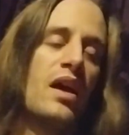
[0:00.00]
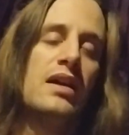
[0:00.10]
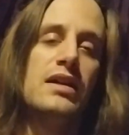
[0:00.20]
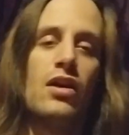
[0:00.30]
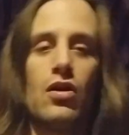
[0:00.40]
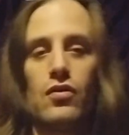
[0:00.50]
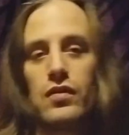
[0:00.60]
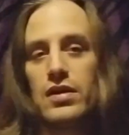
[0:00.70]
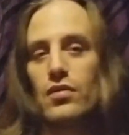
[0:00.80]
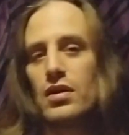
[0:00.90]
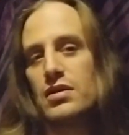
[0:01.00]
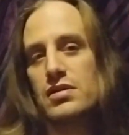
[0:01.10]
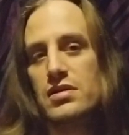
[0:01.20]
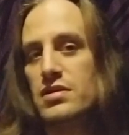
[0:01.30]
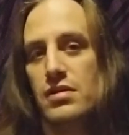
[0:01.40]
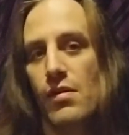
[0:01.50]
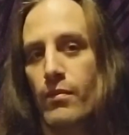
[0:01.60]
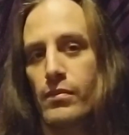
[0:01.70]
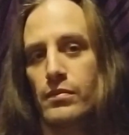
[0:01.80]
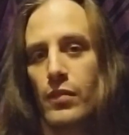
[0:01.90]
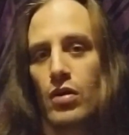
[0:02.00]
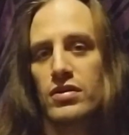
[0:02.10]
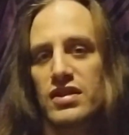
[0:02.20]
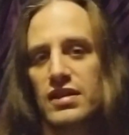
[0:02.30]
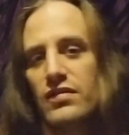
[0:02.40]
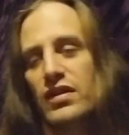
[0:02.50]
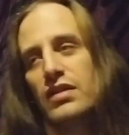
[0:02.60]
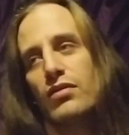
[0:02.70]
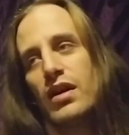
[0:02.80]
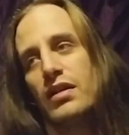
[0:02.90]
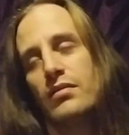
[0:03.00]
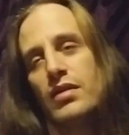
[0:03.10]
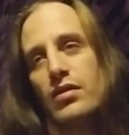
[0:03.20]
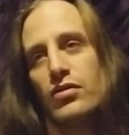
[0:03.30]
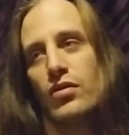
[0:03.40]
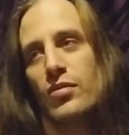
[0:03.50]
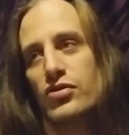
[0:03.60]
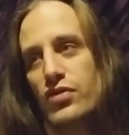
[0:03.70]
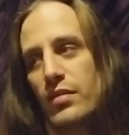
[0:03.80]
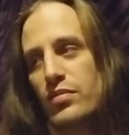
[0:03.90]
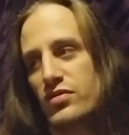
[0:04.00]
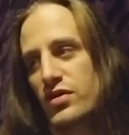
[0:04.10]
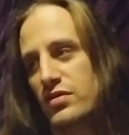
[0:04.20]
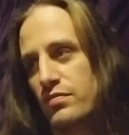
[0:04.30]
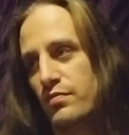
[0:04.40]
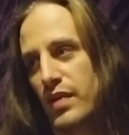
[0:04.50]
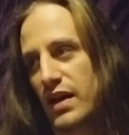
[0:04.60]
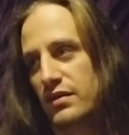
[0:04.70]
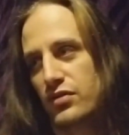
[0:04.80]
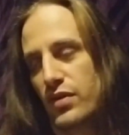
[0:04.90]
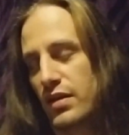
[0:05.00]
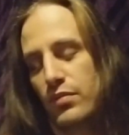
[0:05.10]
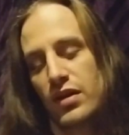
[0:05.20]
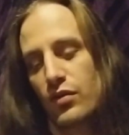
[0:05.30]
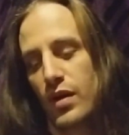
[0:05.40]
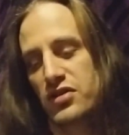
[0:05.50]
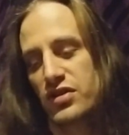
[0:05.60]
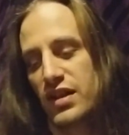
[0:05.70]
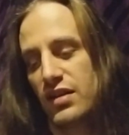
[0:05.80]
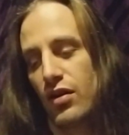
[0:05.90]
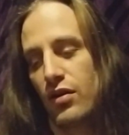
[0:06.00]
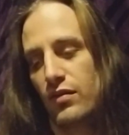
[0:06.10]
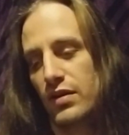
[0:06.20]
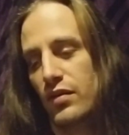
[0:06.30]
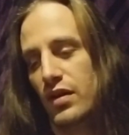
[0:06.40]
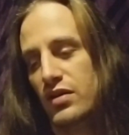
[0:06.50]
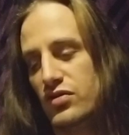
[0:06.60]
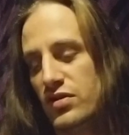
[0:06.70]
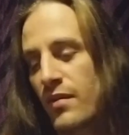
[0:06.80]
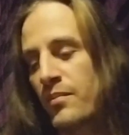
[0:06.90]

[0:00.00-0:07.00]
hee-haw reruns on TV, right? Normal Trumpers just back drinking beer, watching hee-haw reruns.